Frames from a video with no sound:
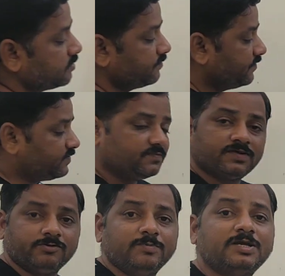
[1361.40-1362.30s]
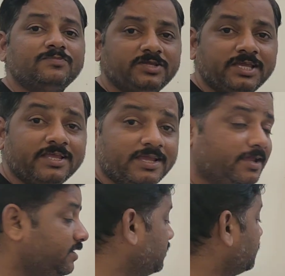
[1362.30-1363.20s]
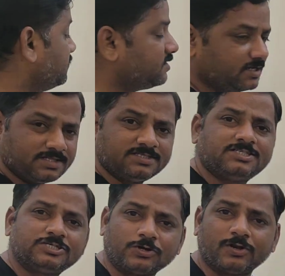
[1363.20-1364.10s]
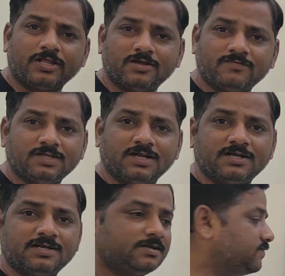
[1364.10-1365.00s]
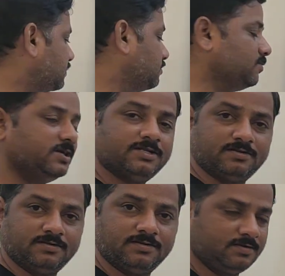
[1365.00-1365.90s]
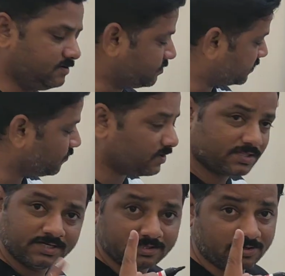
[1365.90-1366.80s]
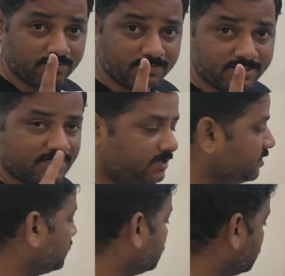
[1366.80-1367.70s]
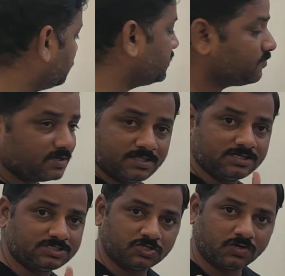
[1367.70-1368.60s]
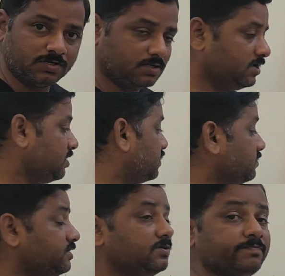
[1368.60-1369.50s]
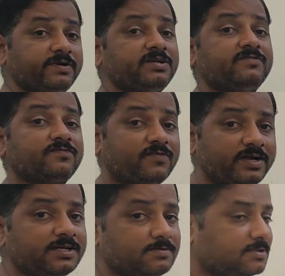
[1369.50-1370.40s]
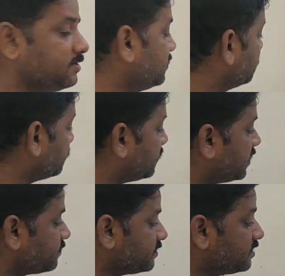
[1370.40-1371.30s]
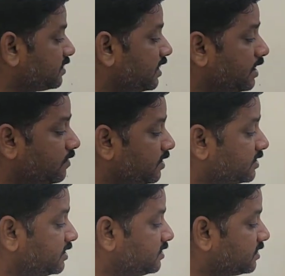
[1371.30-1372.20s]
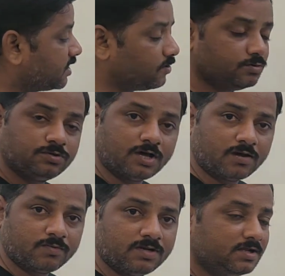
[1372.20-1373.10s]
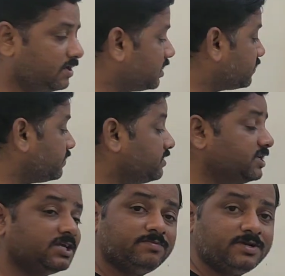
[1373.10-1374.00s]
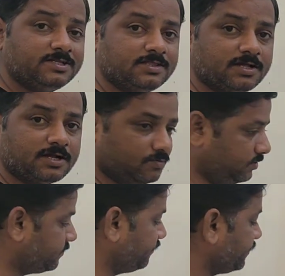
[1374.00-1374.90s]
So 55 will become AA. That is just a toggling of the content of accumulator. Okay, once it is complemented. Means once it is toggled. Now we can repeat it for 5 times. So what happens? I have assigned that count to R1. Now I will decrement this count.